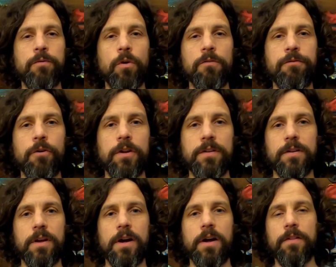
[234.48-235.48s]
the forefoot
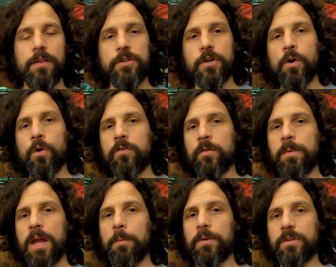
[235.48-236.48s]
on the toes to
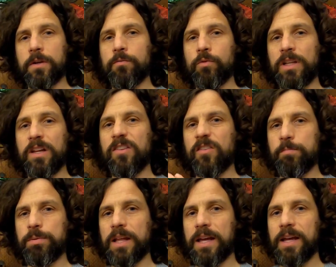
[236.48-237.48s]
be able to really
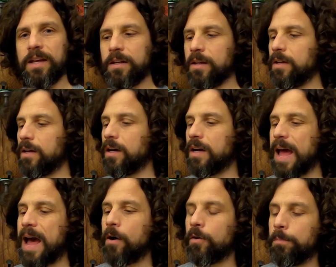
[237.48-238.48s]
splay
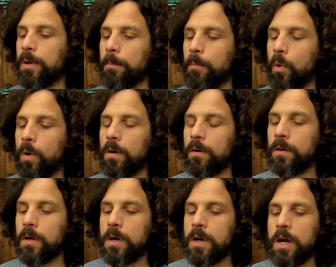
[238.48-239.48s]
out a bit more.
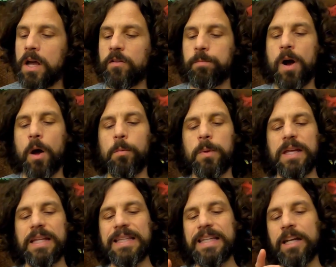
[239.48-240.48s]
It's probably
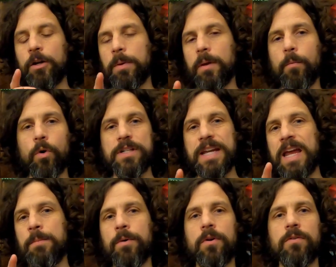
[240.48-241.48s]
a little bit more
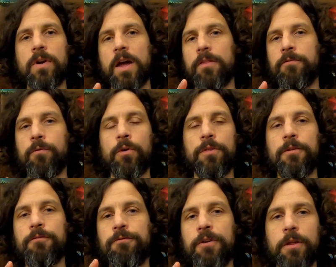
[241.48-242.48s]
tapered around the 4th
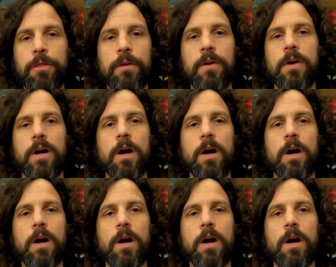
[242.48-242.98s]
and 5th